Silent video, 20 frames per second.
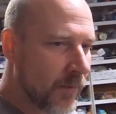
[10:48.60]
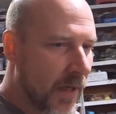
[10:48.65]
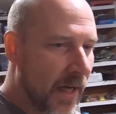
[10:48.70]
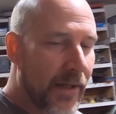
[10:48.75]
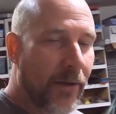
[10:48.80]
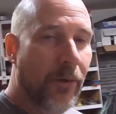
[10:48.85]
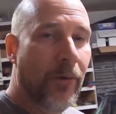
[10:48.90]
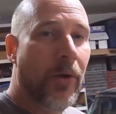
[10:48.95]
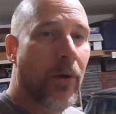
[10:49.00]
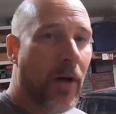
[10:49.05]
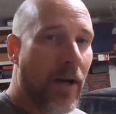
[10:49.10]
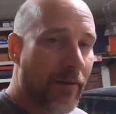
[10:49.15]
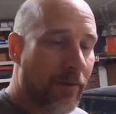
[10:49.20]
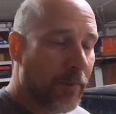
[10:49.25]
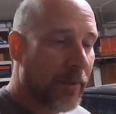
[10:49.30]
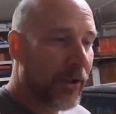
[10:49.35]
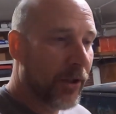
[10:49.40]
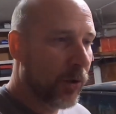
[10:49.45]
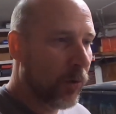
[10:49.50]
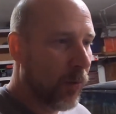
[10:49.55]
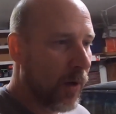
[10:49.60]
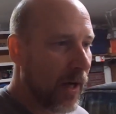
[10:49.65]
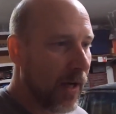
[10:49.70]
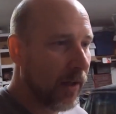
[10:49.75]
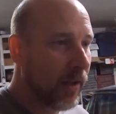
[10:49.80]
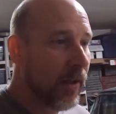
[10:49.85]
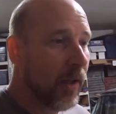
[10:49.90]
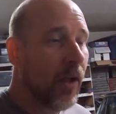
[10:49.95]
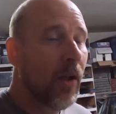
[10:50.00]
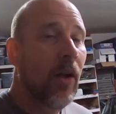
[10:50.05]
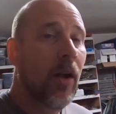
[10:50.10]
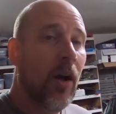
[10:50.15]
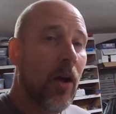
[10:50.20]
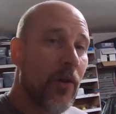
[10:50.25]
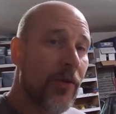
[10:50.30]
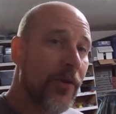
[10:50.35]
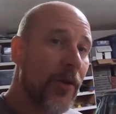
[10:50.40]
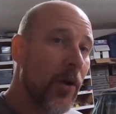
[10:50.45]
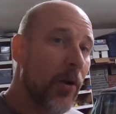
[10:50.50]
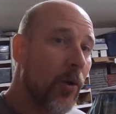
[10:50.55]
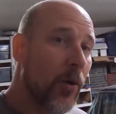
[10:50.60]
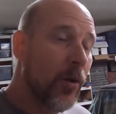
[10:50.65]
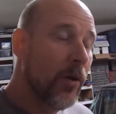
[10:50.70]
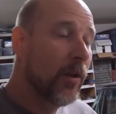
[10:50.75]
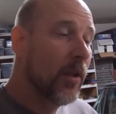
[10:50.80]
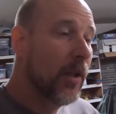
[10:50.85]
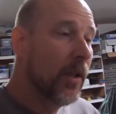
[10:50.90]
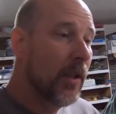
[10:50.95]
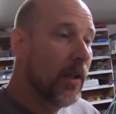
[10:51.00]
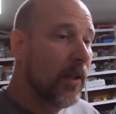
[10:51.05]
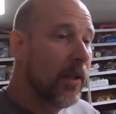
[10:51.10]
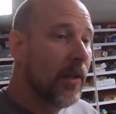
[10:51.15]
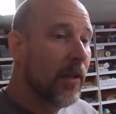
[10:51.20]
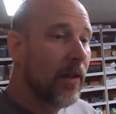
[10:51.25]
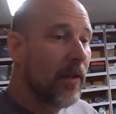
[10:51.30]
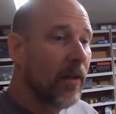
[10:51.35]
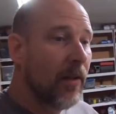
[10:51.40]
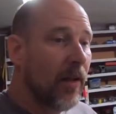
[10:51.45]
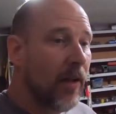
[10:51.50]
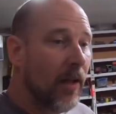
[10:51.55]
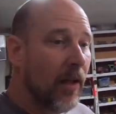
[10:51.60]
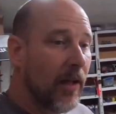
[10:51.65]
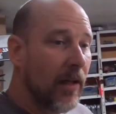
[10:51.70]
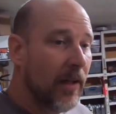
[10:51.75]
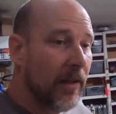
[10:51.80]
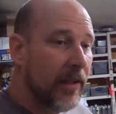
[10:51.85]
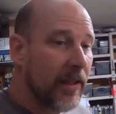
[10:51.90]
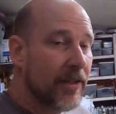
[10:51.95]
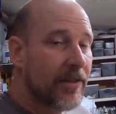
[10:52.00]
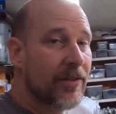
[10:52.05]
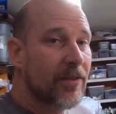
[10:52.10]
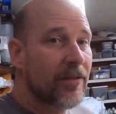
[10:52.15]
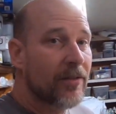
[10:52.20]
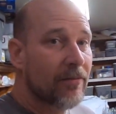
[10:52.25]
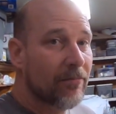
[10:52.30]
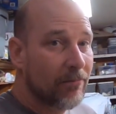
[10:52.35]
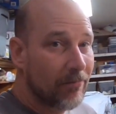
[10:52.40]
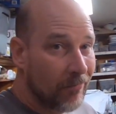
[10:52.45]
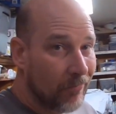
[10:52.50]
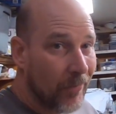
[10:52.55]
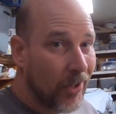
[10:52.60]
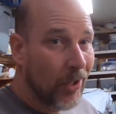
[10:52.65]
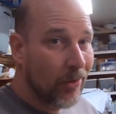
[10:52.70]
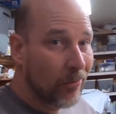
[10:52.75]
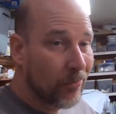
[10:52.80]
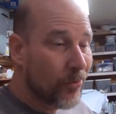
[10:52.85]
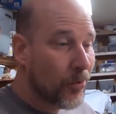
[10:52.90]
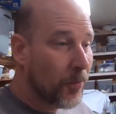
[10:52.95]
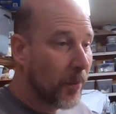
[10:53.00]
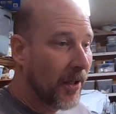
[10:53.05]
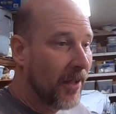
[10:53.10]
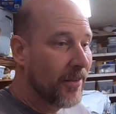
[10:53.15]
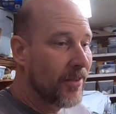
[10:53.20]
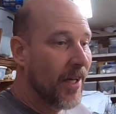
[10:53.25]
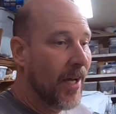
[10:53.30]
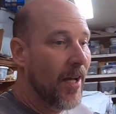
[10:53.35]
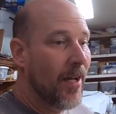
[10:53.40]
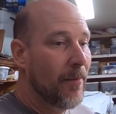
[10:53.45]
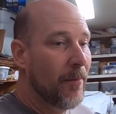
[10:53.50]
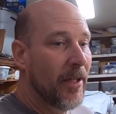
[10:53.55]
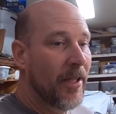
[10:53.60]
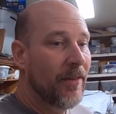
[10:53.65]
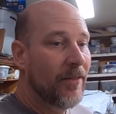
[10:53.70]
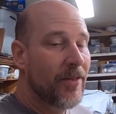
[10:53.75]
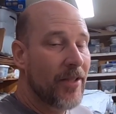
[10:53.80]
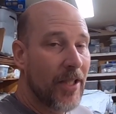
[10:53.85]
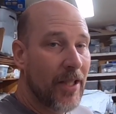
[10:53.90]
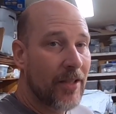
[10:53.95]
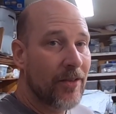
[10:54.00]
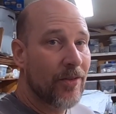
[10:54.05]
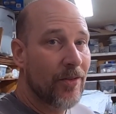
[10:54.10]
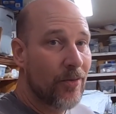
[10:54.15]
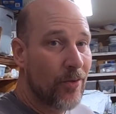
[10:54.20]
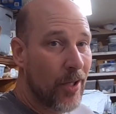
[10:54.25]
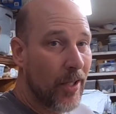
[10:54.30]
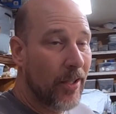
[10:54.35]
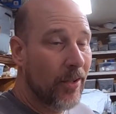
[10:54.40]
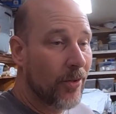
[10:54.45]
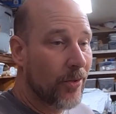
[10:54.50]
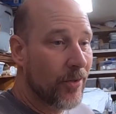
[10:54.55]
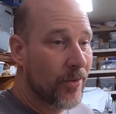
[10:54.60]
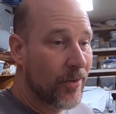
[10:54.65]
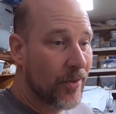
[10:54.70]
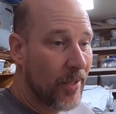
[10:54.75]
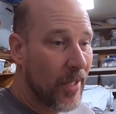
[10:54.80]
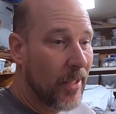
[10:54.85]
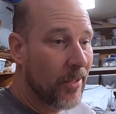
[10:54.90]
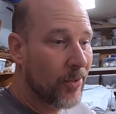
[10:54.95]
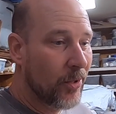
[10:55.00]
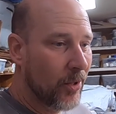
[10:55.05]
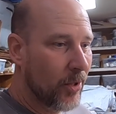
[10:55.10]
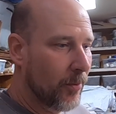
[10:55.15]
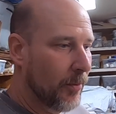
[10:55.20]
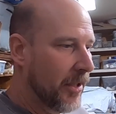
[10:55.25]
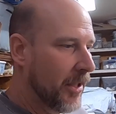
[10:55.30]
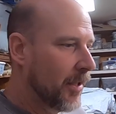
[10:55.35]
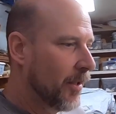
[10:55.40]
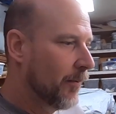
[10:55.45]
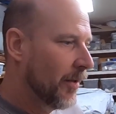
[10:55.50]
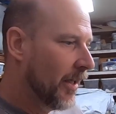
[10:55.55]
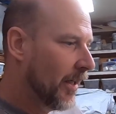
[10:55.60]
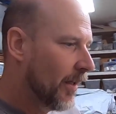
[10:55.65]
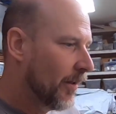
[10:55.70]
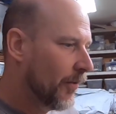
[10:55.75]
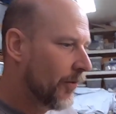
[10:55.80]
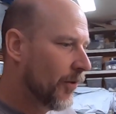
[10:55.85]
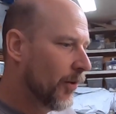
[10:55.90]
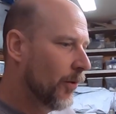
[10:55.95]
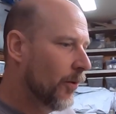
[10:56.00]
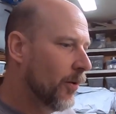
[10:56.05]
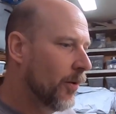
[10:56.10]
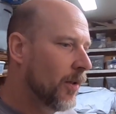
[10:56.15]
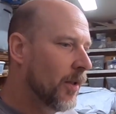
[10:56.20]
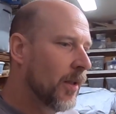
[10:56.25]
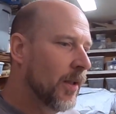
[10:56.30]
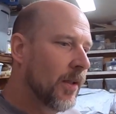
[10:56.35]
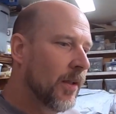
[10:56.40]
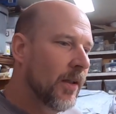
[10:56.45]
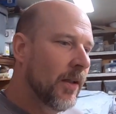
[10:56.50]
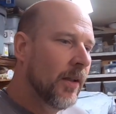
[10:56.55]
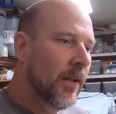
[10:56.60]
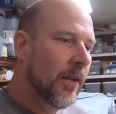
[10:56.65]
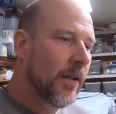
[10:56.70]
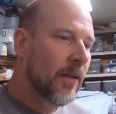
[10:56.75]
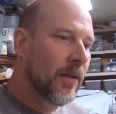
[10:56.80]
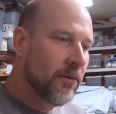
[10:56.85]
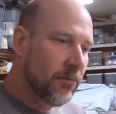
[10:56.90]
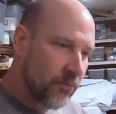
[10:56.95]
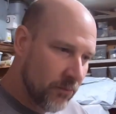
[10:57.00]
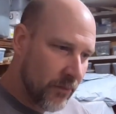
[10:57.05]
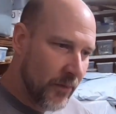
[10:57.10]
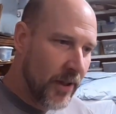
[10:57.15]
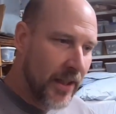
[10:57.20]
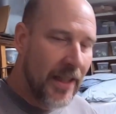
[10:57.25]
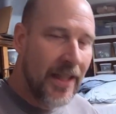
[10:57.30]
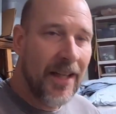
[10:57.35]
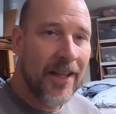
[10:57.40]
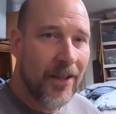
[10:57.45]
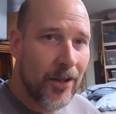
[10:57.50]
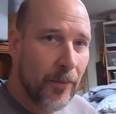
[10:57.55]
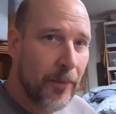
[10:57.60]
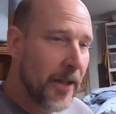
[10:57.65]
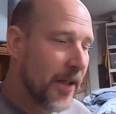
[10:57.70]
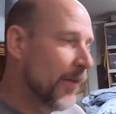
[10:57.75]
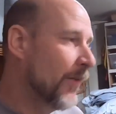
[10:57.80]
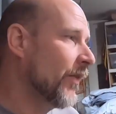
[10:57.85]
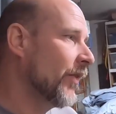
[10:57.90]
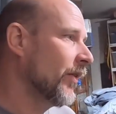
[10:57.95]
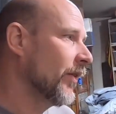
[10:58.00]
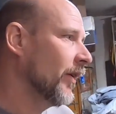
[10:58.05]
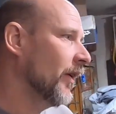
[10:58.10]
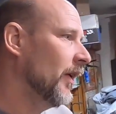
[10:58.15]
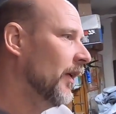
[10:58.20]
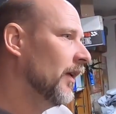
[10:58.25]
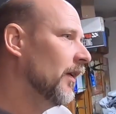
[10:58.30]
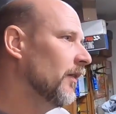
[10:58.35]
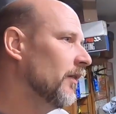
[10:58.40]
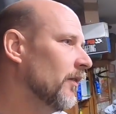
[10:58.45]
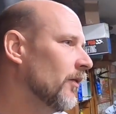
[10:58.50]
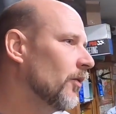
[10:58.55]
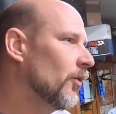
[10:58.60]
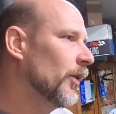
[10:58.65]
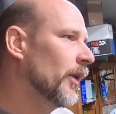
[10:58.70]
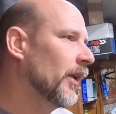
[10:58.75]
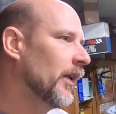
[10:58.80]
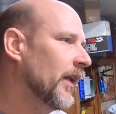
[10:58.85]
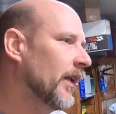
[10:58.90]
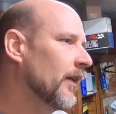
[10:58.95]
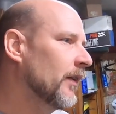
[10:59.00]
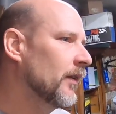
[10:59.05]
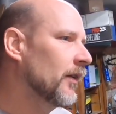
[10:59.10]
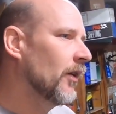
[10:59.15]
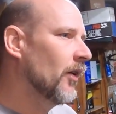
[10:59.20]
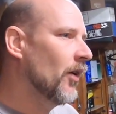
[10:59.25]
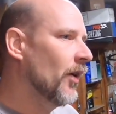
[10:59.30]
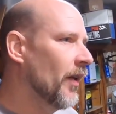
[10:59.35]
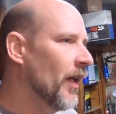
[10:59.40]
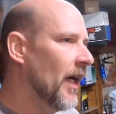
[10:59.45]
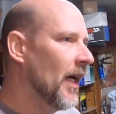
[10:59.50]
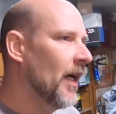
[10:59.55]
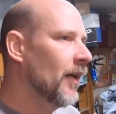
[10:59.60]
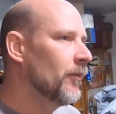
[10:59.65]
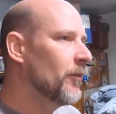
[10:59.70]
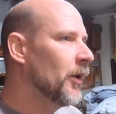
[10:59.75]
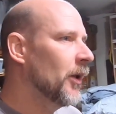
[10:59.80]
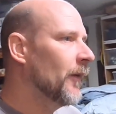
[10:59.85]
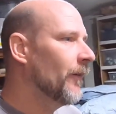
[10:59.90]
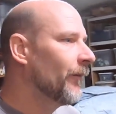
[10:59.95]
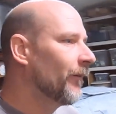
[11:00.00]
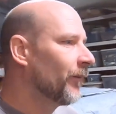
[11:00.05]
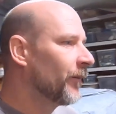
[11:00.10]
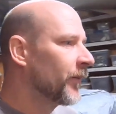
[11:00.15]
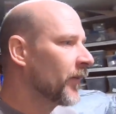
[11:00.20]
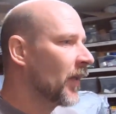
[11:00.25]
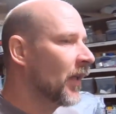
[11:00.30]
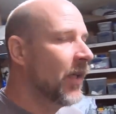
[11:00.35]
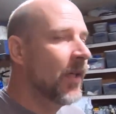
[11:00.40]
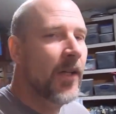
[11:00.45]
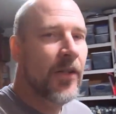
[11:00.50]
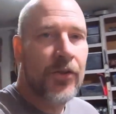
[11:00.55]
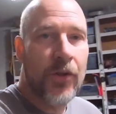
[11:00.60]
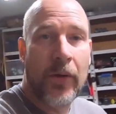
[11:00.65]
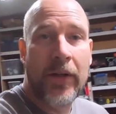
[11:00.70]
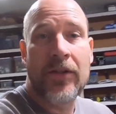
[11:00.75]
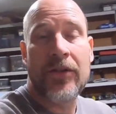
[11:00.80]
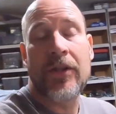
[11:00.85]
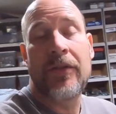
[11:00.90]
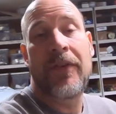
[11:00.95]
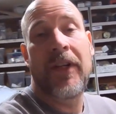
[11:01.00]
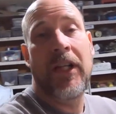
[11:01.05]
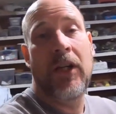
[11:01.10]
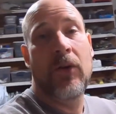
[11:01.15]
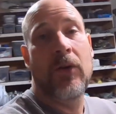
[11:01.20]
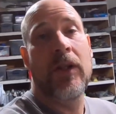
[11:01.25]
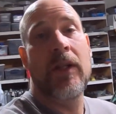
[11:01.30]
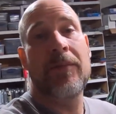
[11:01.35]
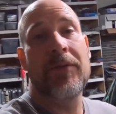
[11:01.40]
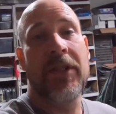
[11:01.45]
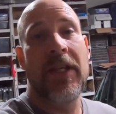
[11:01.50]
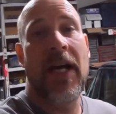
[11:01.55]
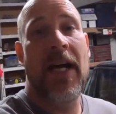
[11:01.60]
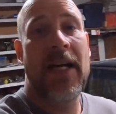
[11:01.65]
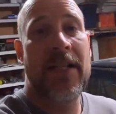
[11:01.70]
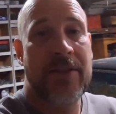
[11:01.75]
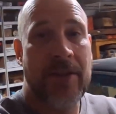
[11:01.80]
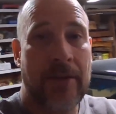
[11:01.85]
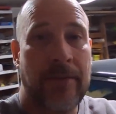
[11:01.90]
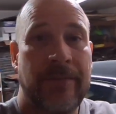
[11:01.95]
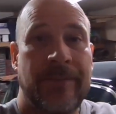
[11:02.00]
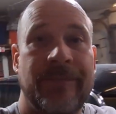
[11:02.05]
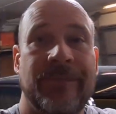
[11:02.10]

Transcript: I don't know, I haven't been there in a while. Also, it's, you know, springtime, and ticks and chiggers and snakes are gonna be coming out, so it kind of depends, really, on that. But so here's the video clips, guys.